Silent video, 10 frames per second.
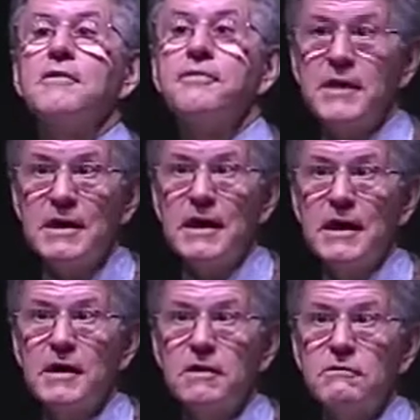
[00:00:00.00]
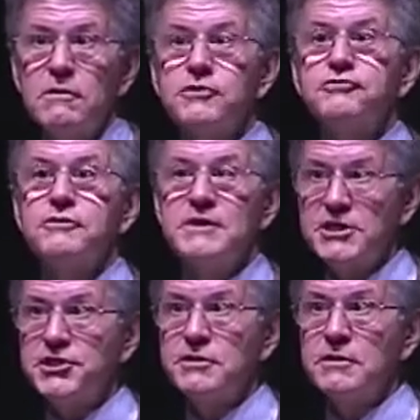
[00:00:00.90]
think how
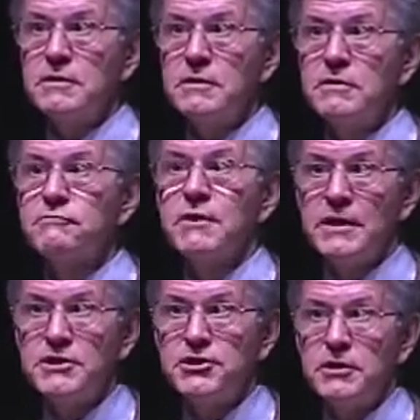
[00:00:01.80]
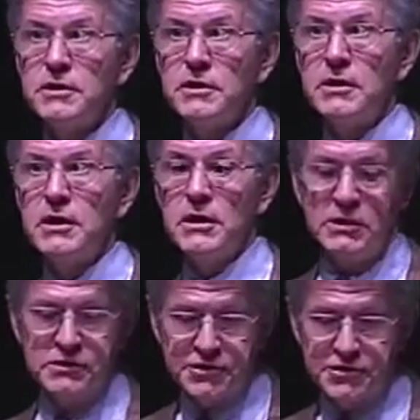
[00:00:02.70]
traditional religion
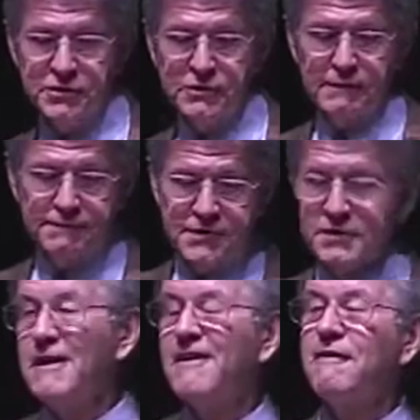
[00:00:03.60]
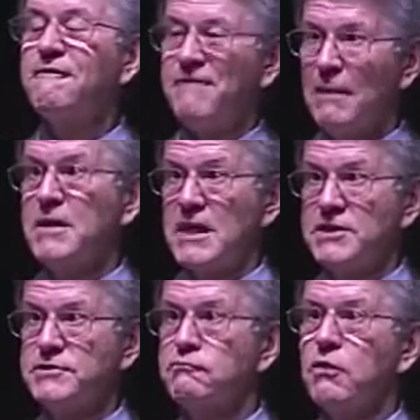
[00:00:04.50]
serves
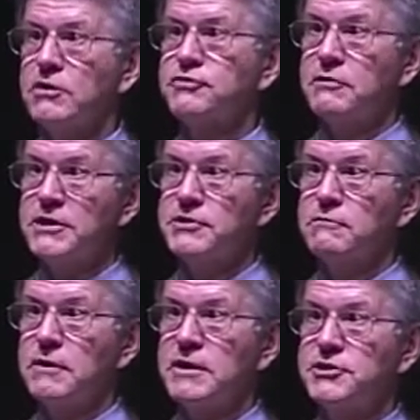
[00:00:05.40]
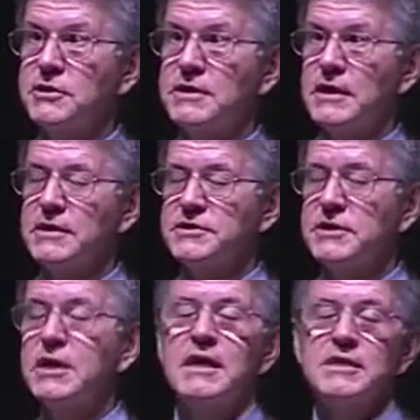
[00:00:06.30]
families. What traditional religion does
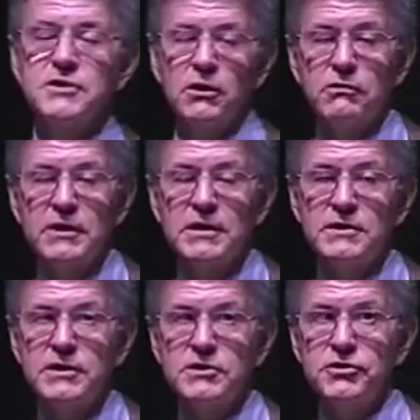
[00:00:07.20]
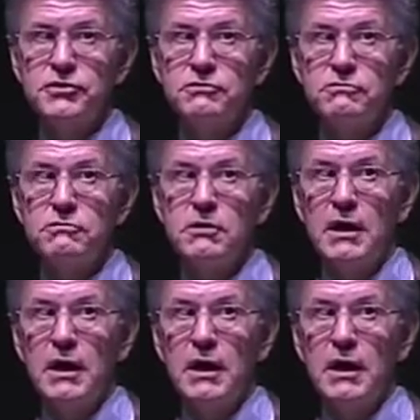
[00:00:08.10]
is oriented to